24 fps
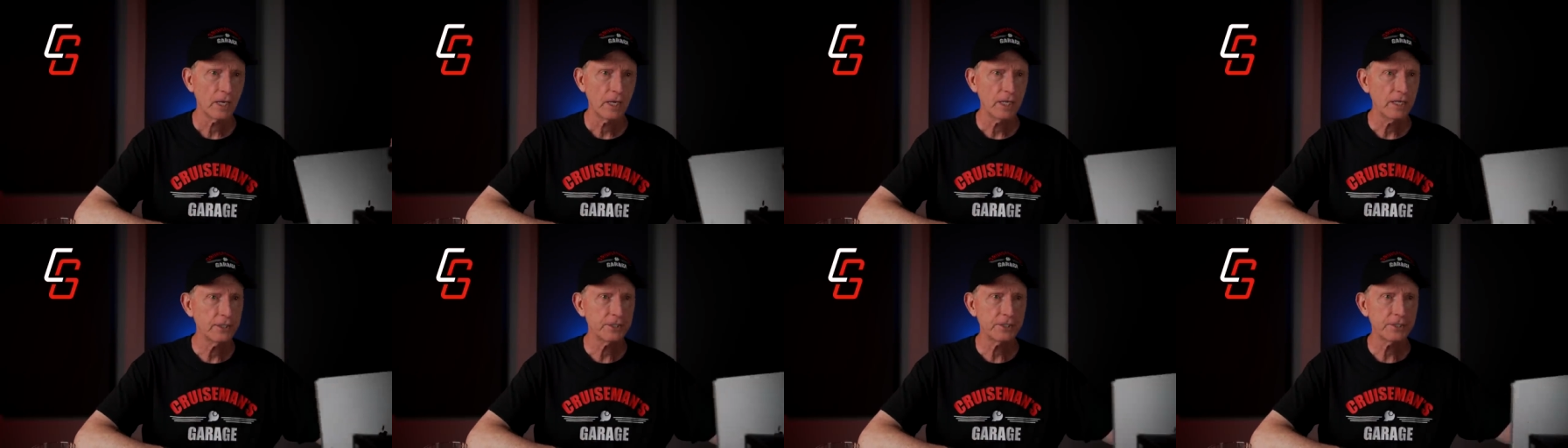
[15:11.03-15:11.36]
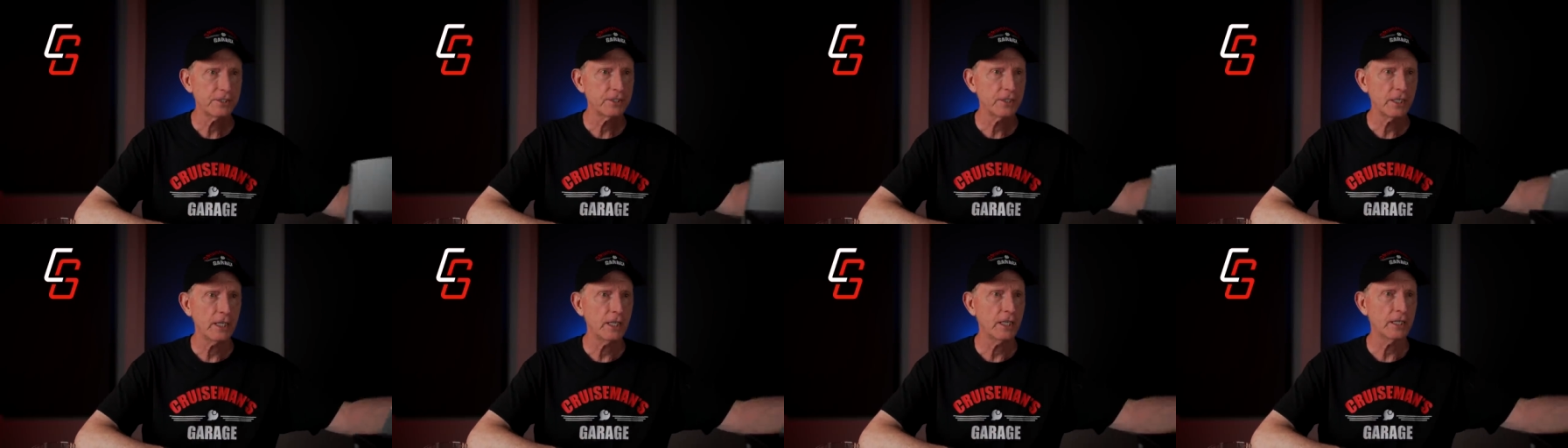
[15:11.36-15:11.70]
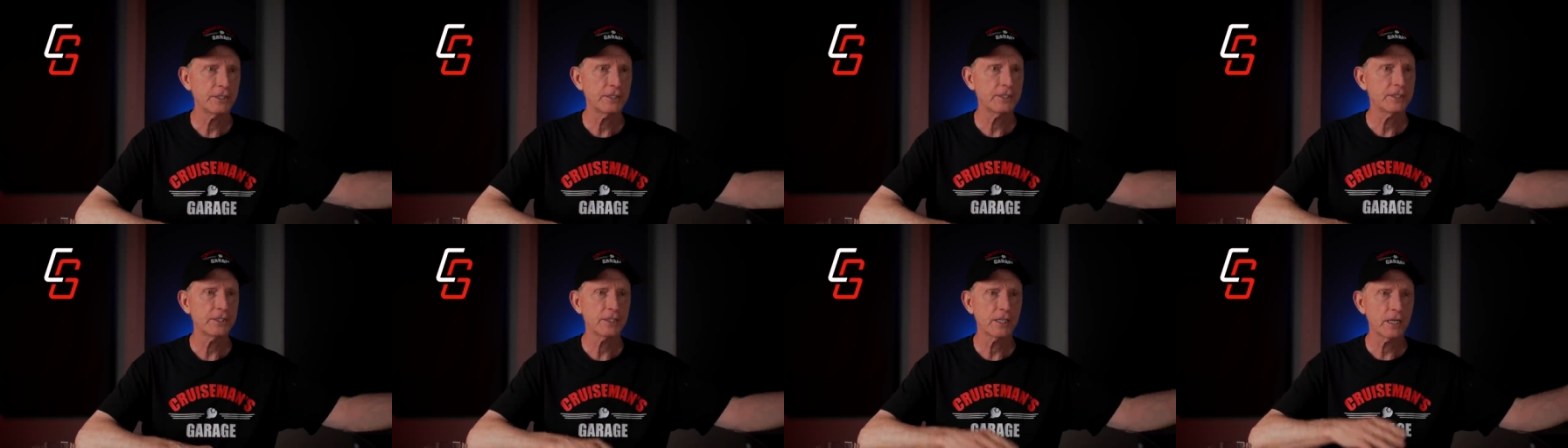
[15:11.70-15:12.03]
It's,
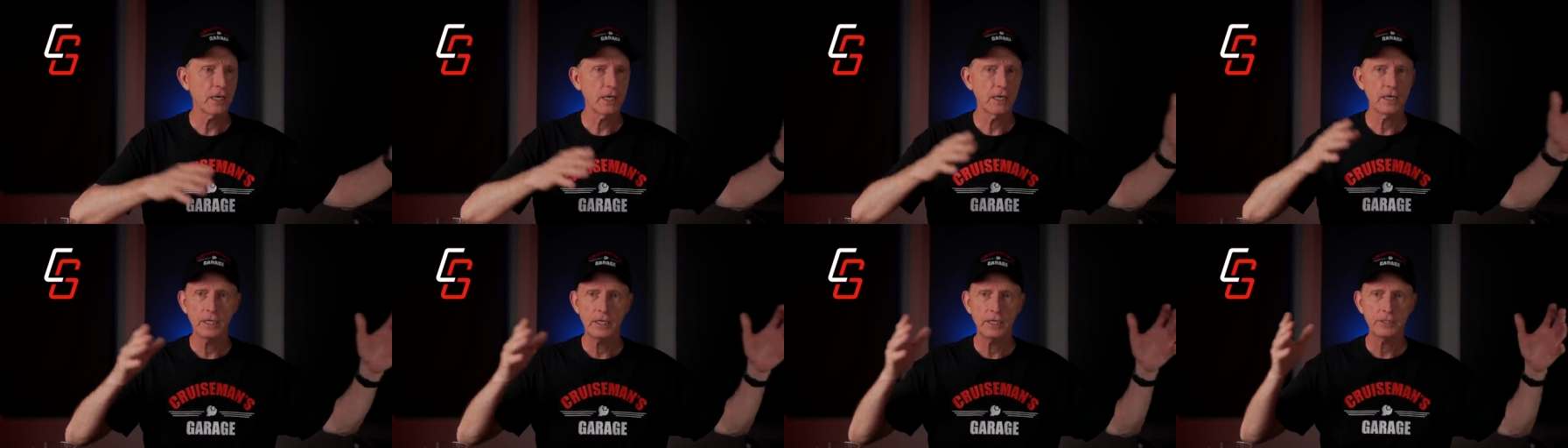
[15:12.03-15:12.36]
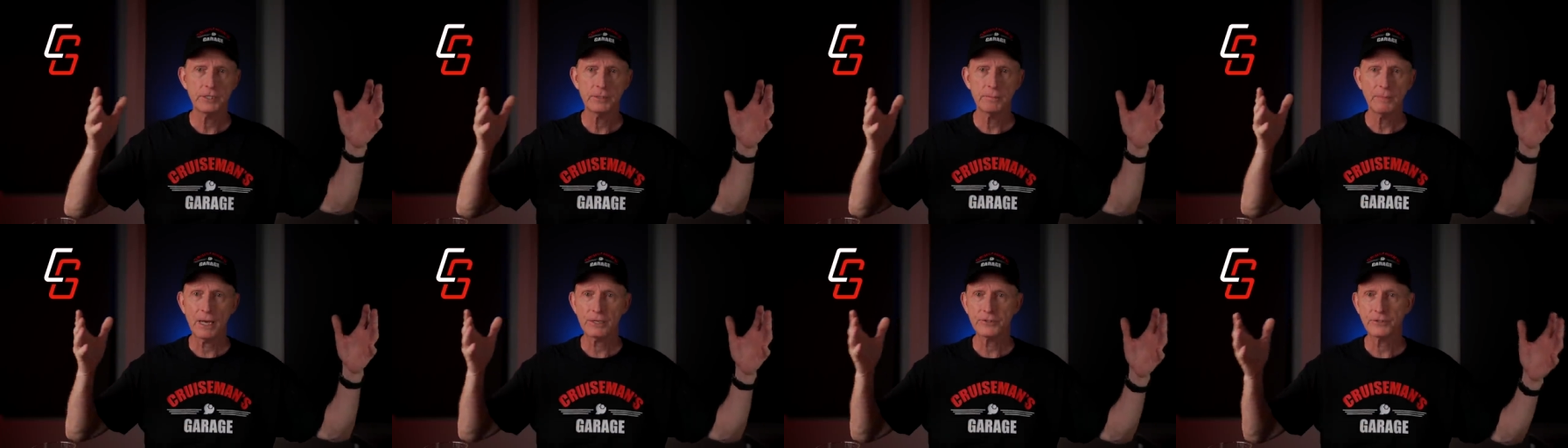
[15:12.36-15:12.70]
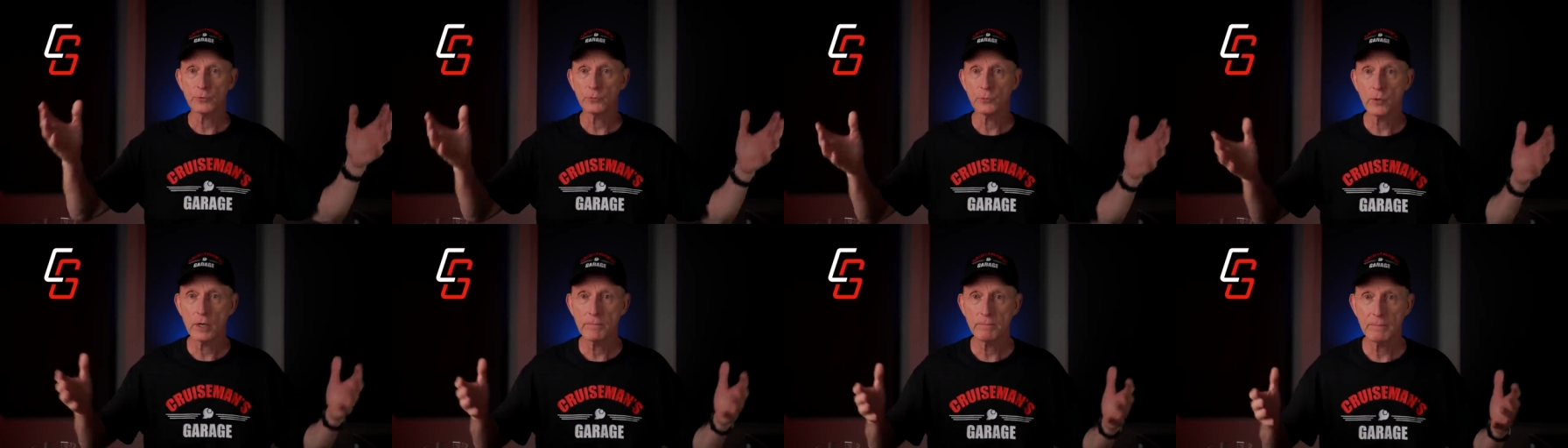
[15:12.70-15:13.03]
it's, uh, it's about
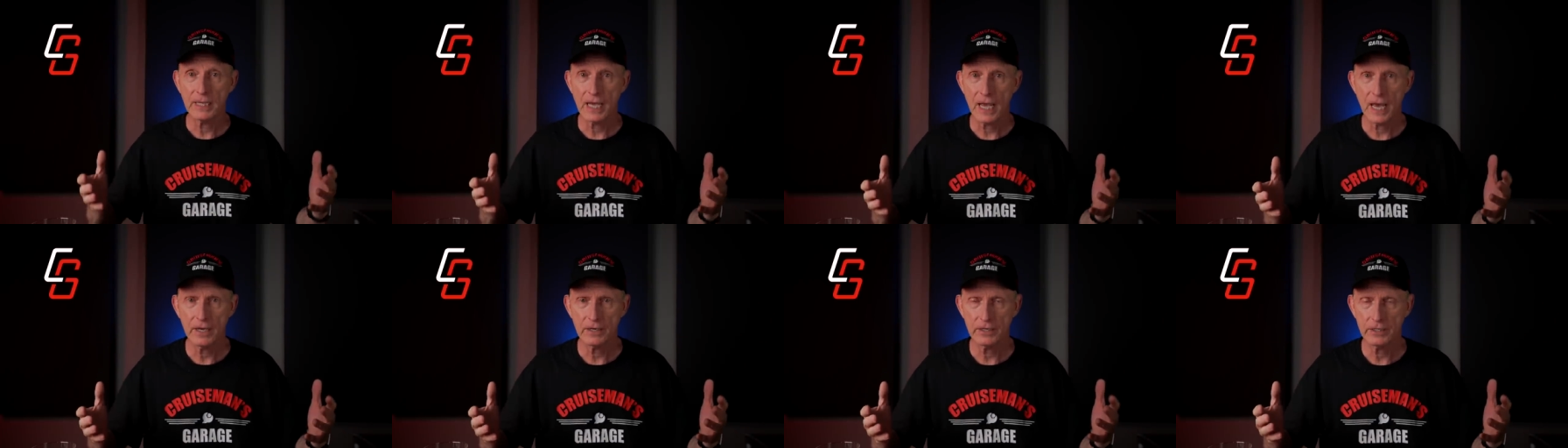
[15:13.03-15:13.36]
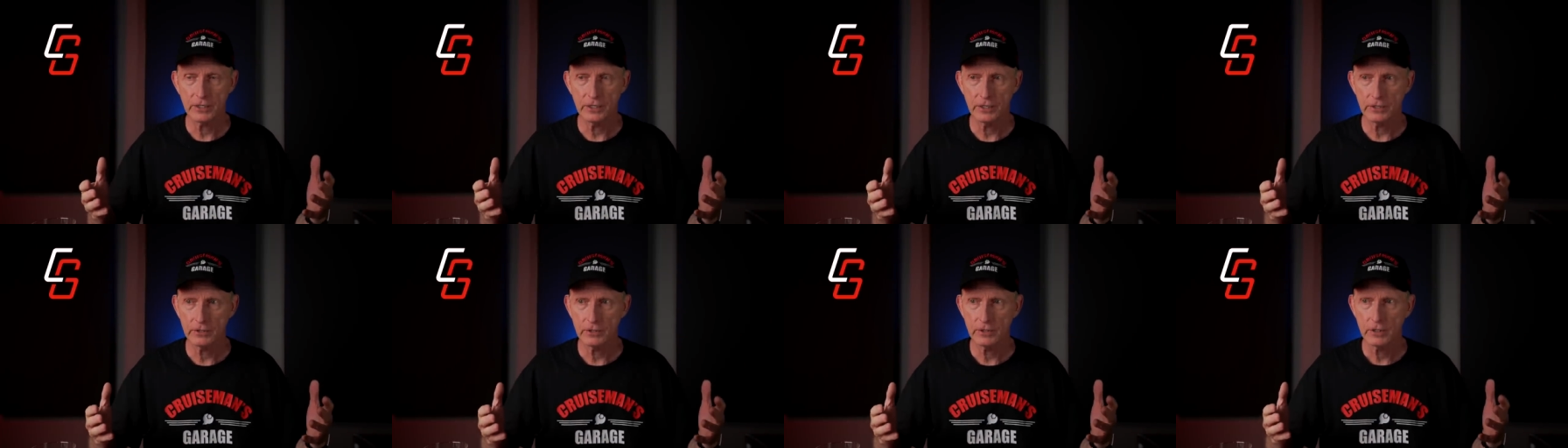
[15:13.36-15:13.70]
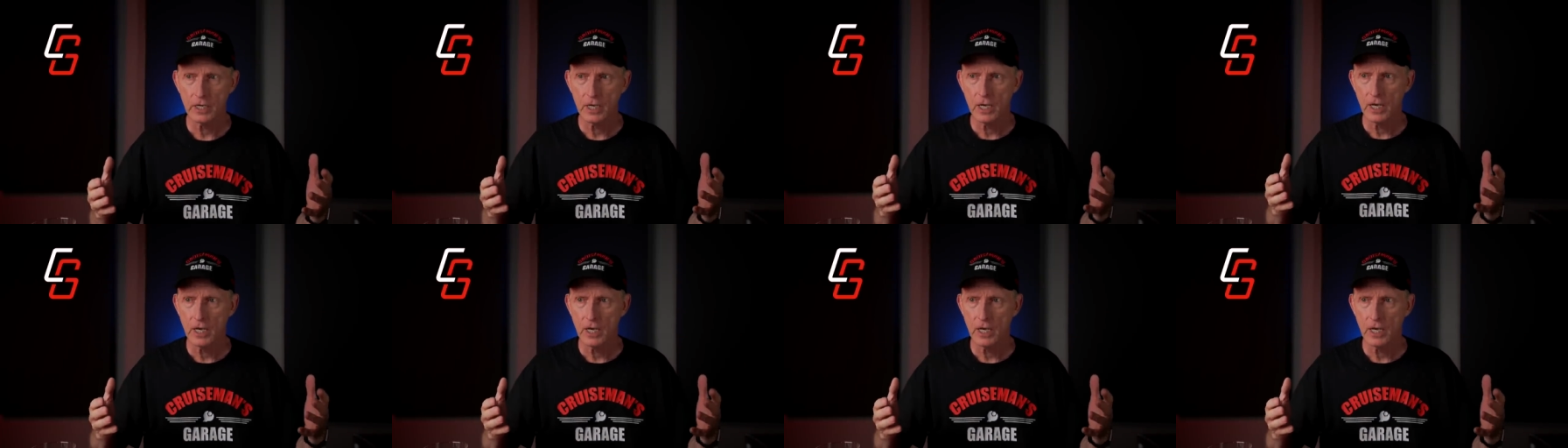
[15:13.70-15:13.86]
to run me out of here.